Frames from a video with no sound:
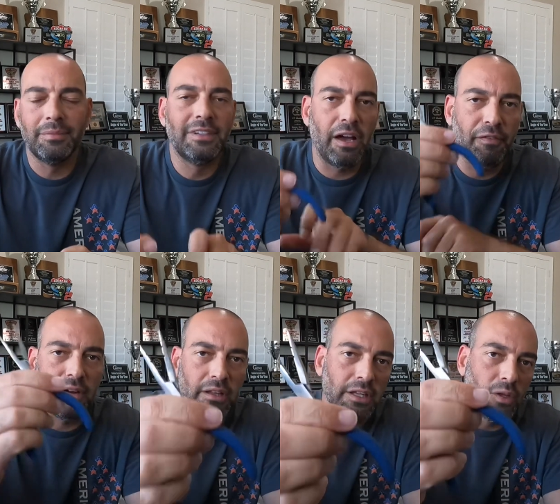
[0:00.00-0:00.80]

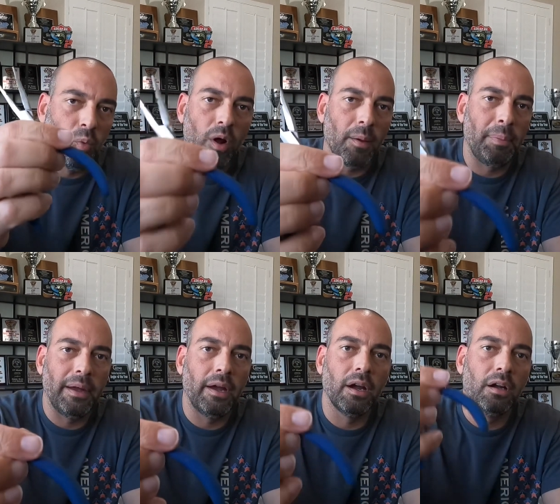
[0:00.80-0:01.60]
definitely you want a
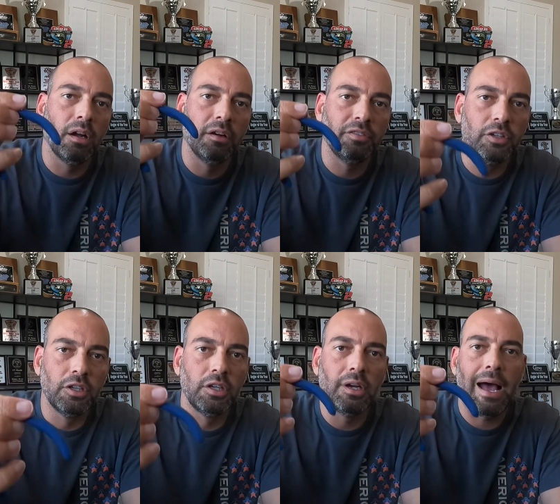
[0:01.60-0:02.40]
pair of
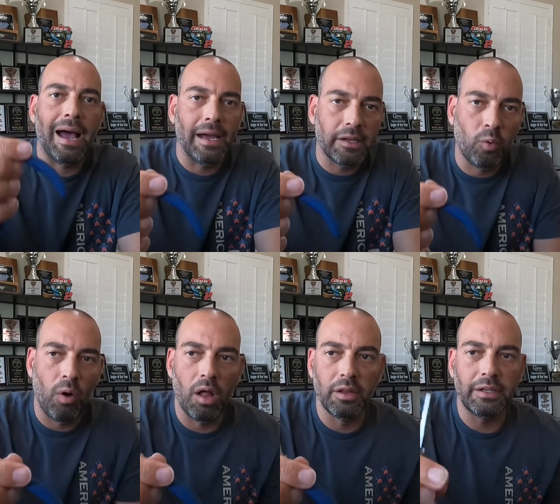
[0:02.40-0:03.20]
good, high
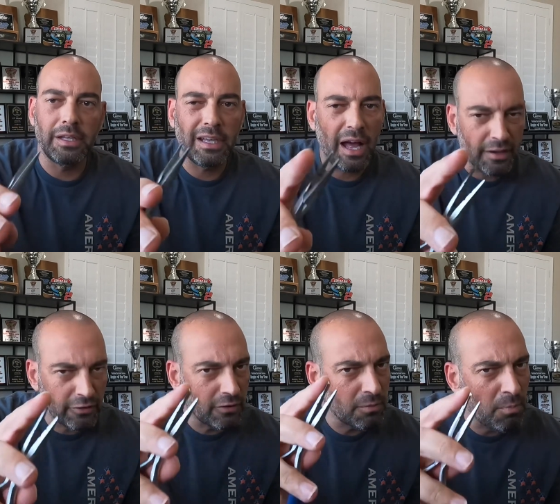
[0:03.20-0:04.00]
quality, kind of
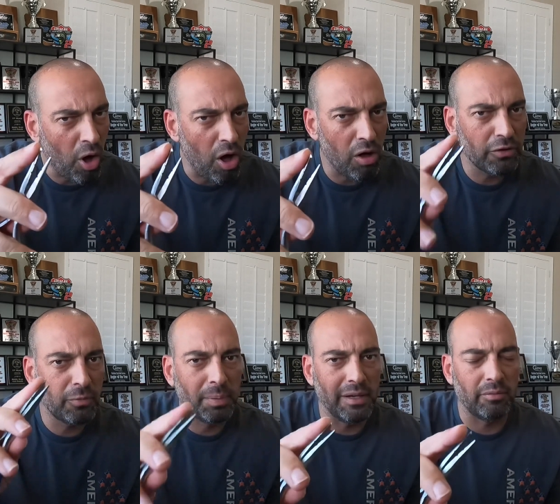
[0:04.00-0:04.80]
small
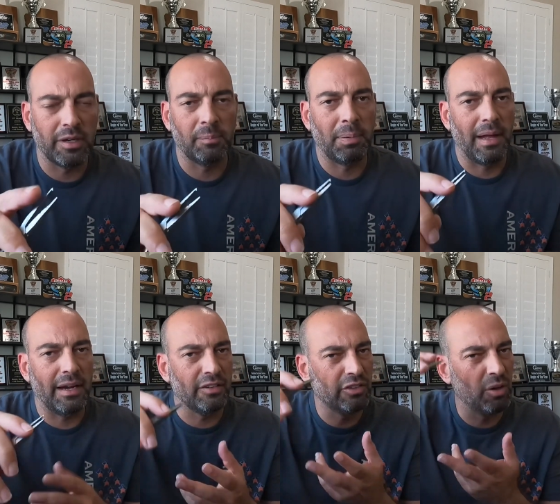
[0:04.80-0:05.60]
split ring
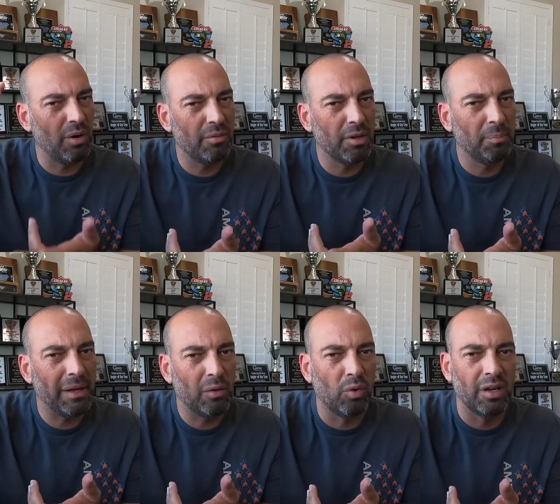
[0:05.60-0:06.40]
pliers. You don't want real
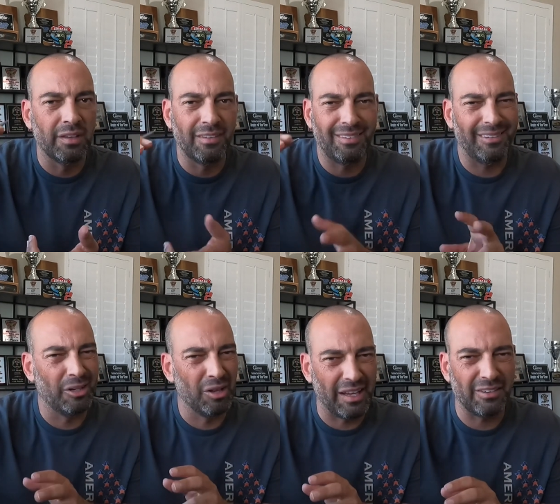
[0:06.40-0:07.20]
big ones,
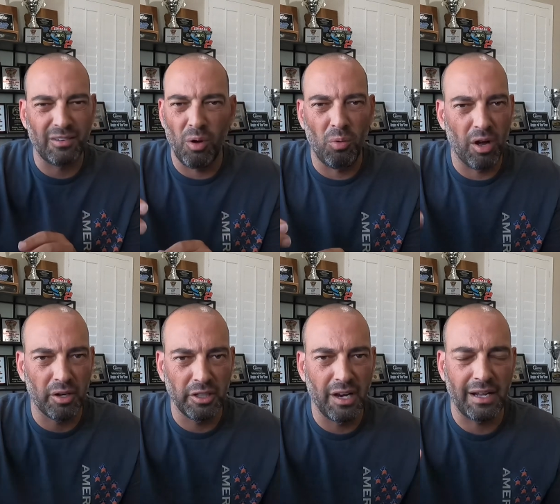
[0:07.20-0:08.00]
like
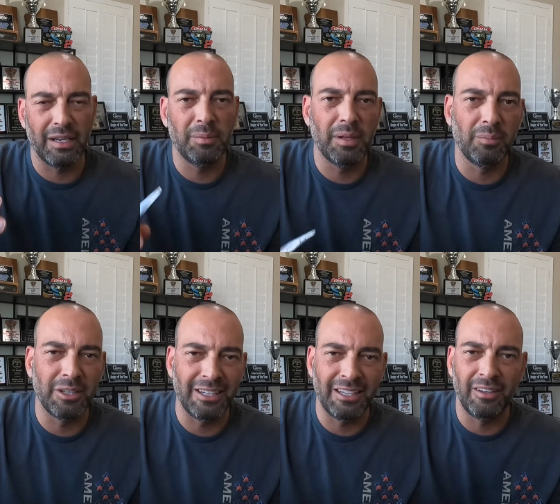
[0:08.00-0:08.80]
saltwater. You're not going to be able
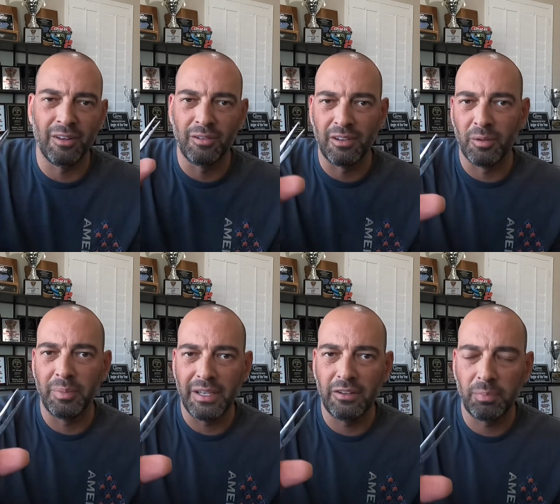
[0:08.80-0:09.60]
to get into those little
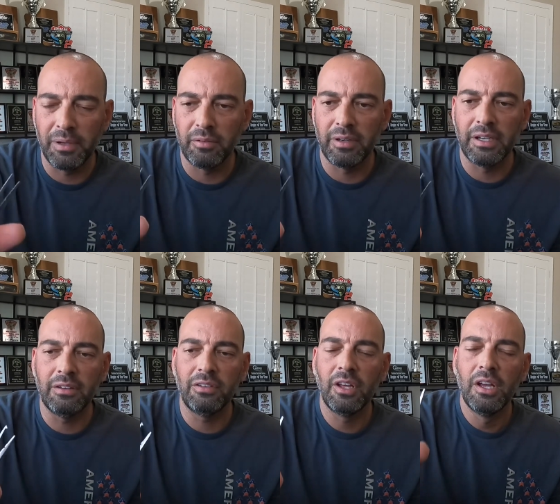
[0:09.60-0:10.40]
bitty split
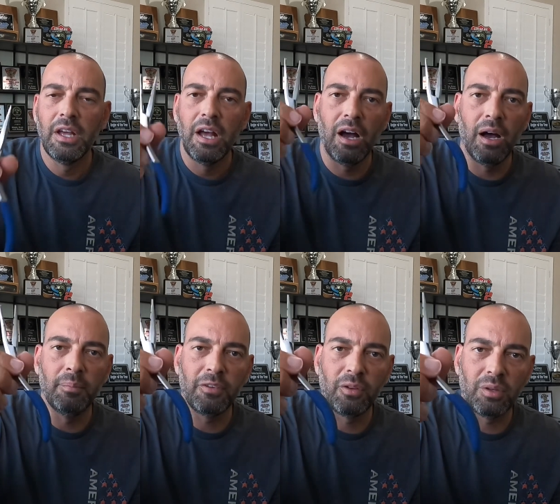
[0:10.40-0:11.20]
rings.
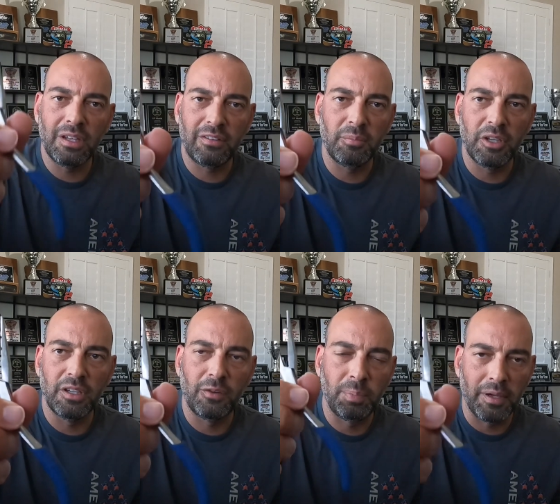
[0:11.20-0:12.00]
So get some
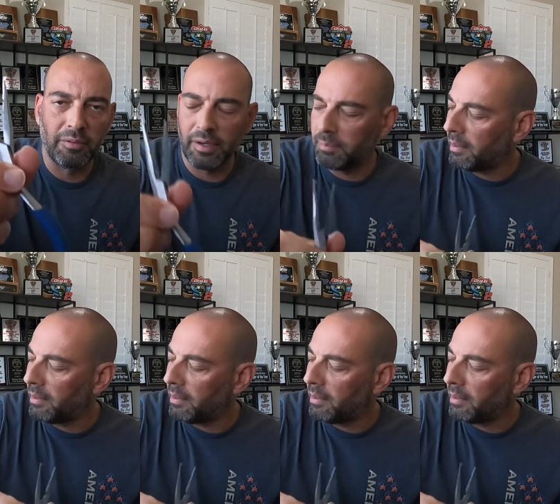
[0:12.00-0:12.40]
good split ring